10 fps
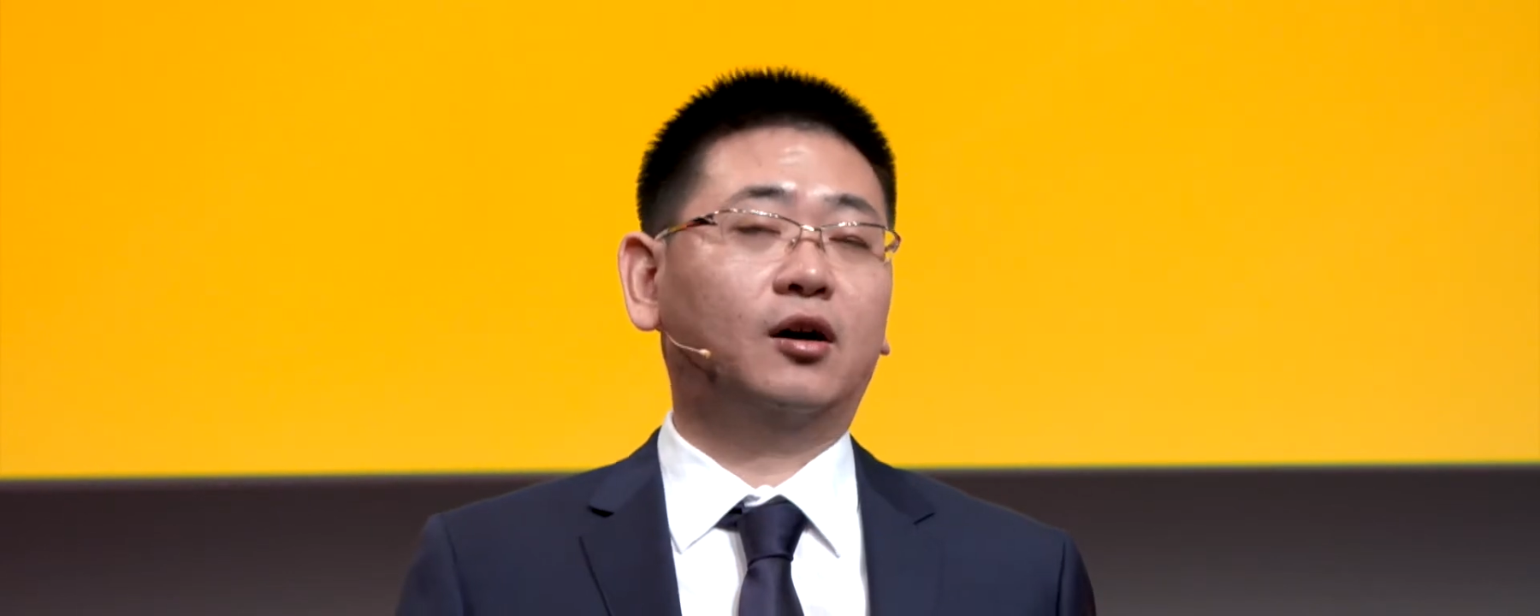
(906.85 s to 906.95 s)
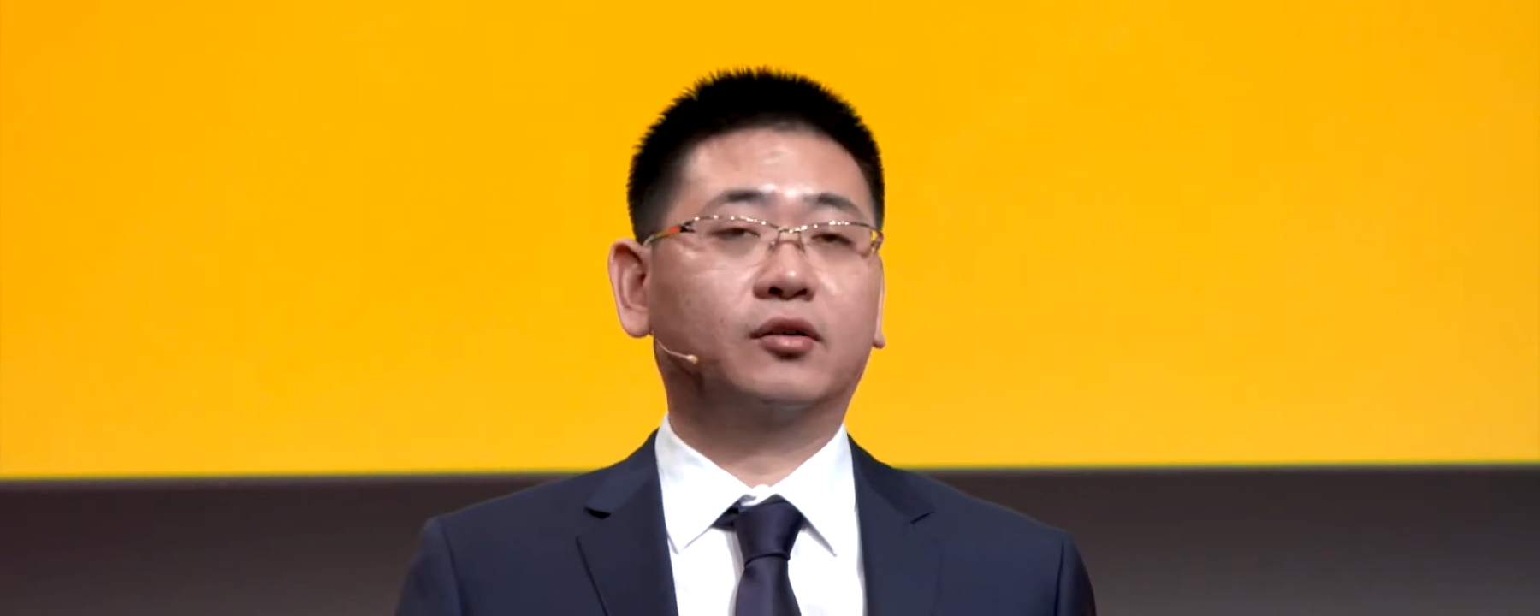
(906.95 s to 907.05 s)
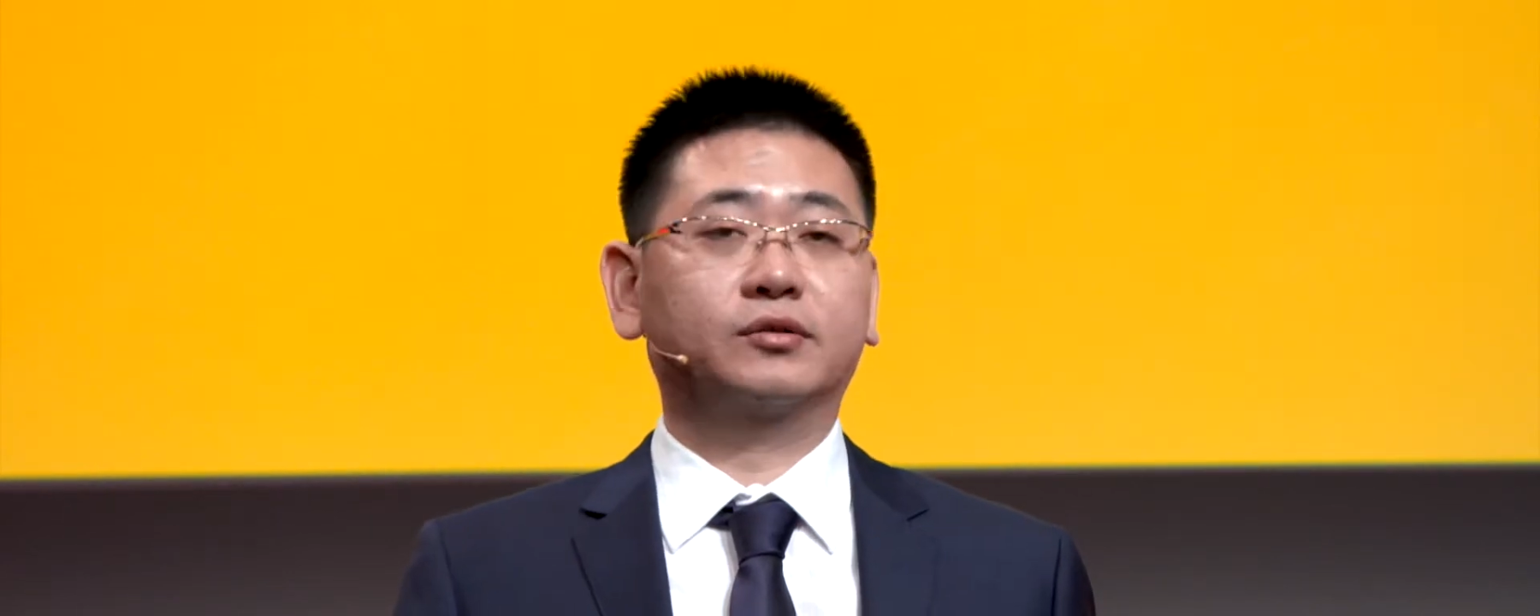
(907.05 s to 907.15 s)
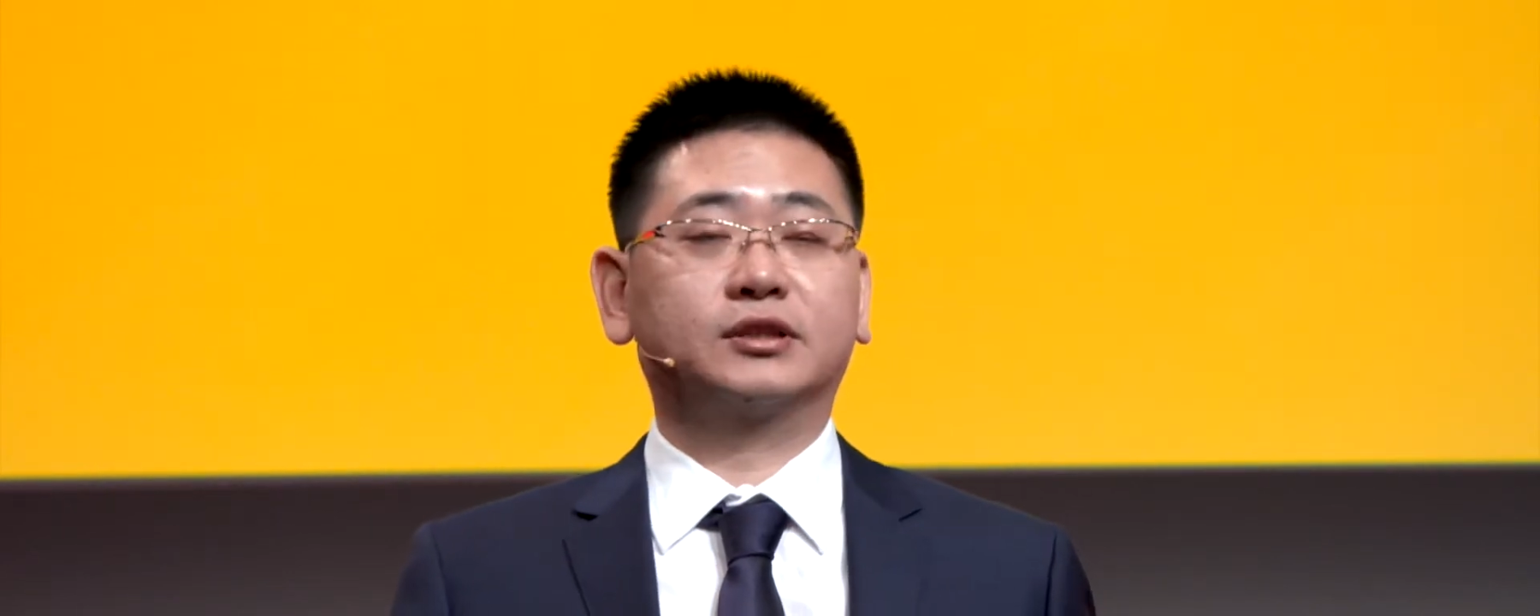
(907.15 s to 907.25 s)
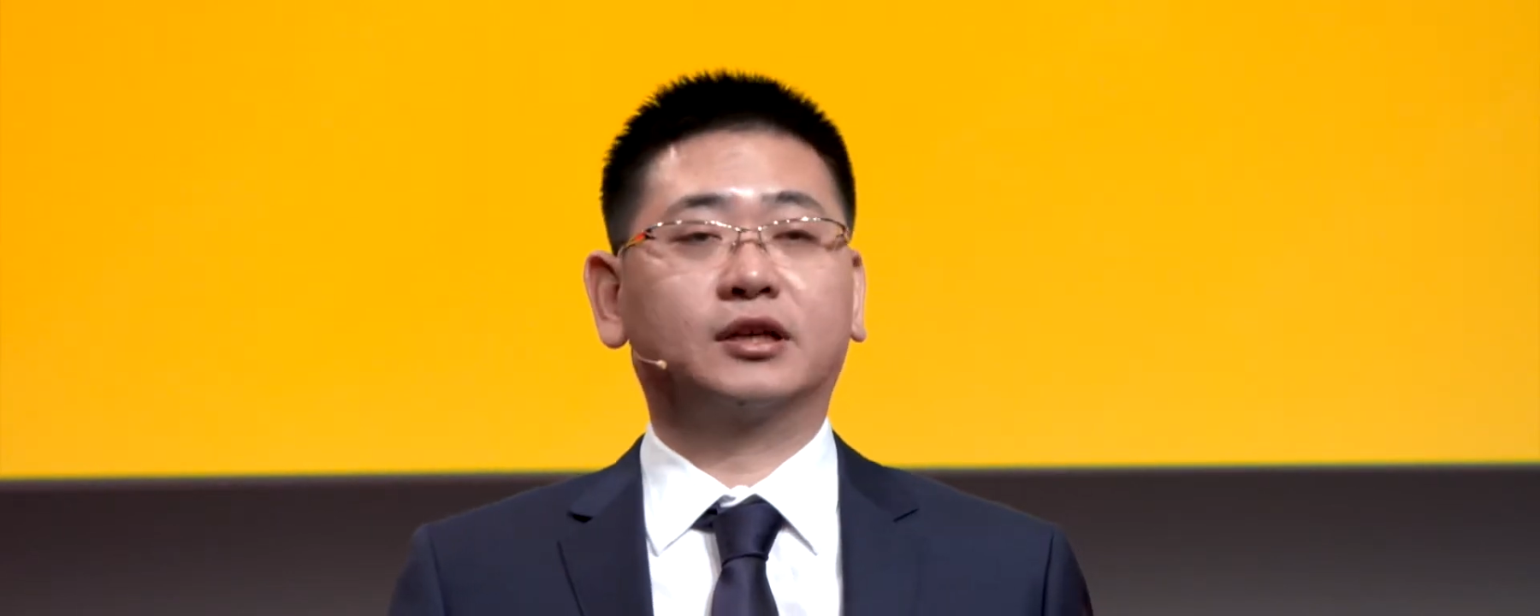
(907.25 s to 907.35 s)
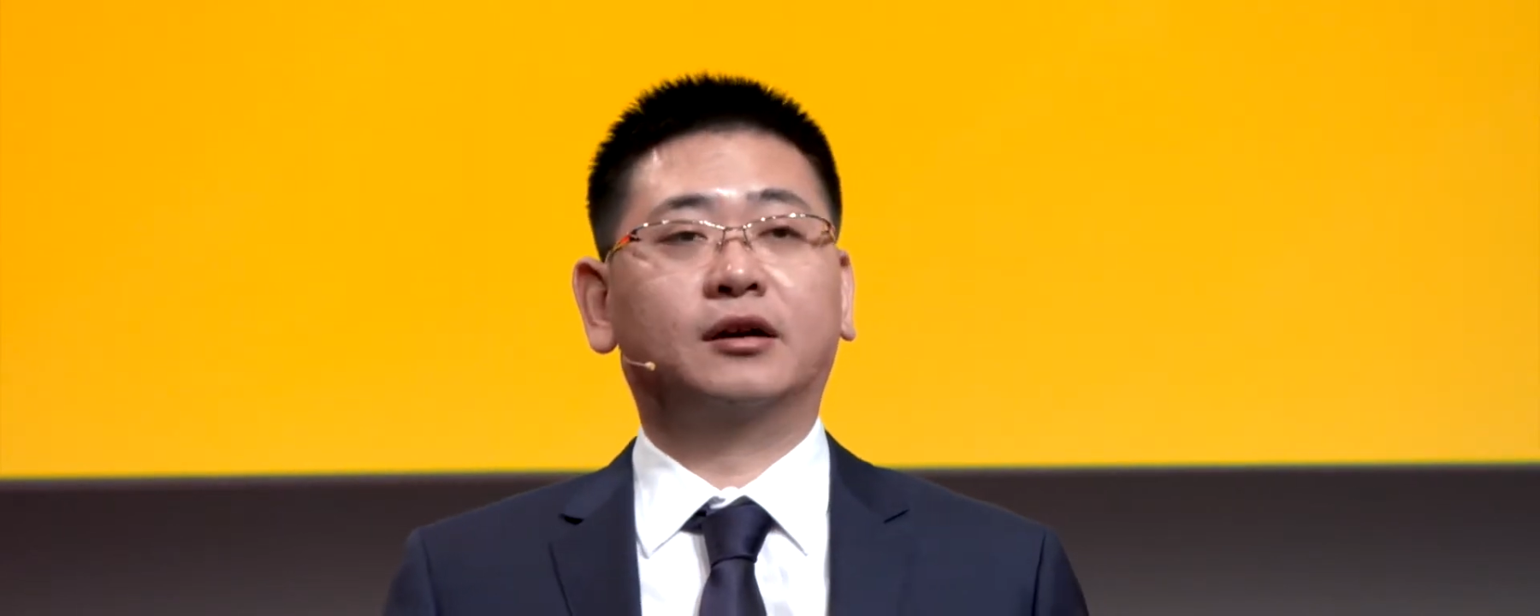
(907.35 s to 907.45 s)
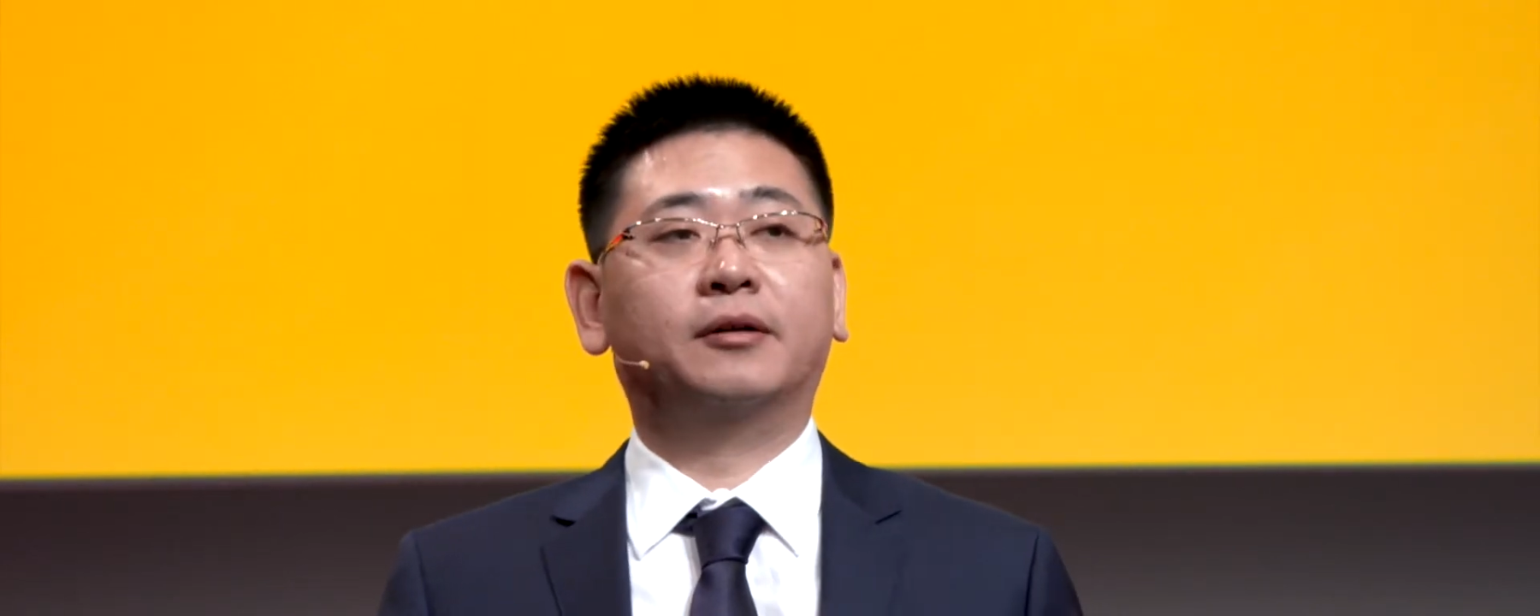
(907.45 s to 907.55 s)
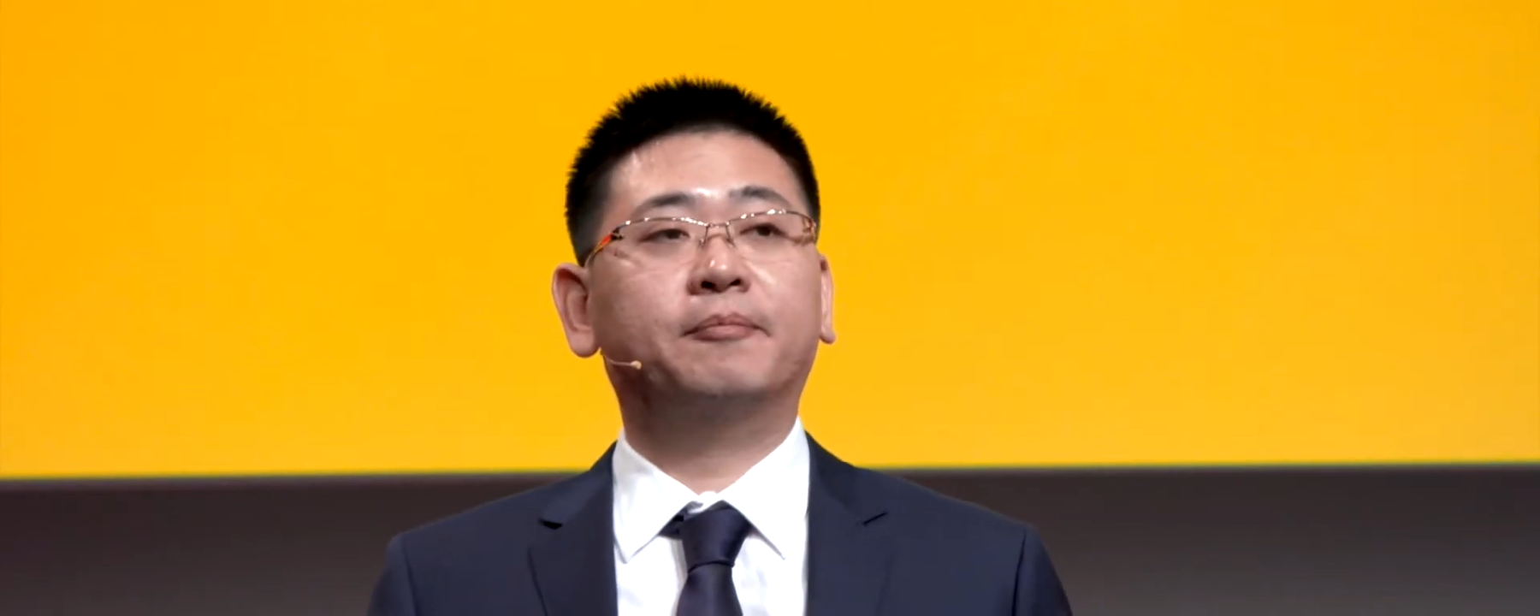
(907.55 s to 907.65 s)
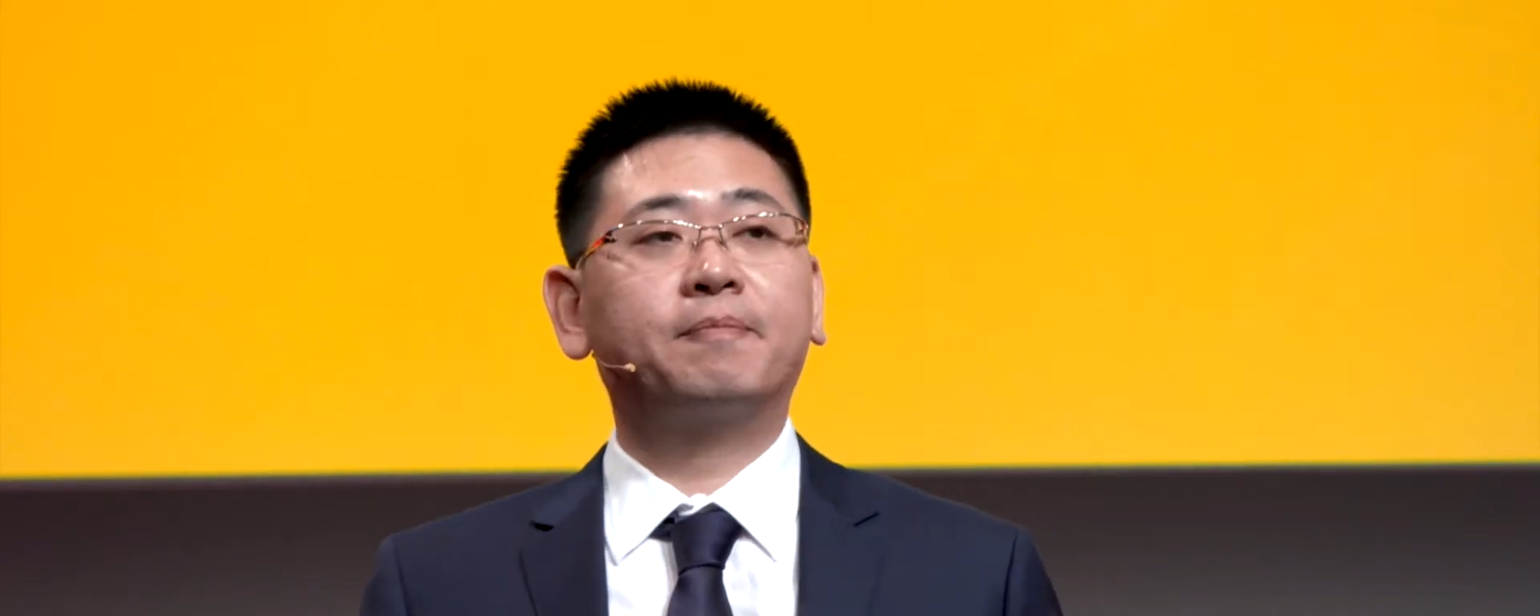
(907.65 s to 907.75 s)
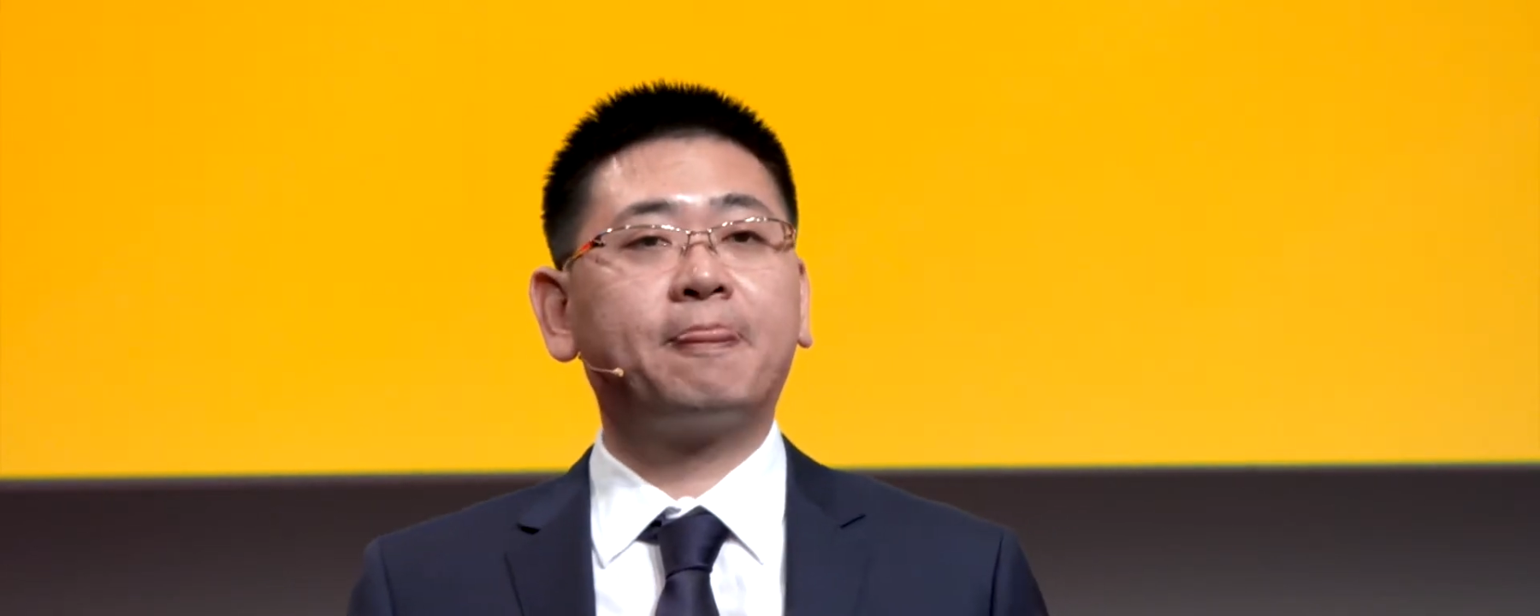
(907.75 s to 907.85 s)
all the